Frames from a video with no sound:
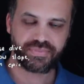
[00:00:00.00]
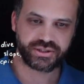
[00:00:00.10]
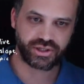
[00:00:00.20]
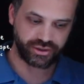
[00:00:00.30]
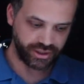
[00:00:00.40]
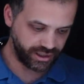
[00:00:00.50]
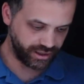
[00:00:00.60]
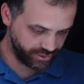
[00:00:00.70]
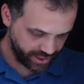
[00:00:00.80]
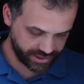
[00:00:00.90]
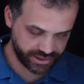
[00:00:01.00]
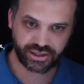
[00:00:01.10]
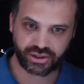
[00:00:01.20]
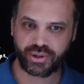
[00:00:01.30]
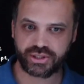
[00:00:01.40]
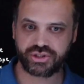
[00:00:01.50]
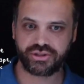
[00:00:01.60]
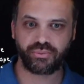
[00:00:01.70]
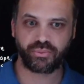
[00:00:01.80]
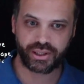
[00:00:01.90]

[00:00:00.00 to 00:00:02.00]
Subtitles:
So that's the question.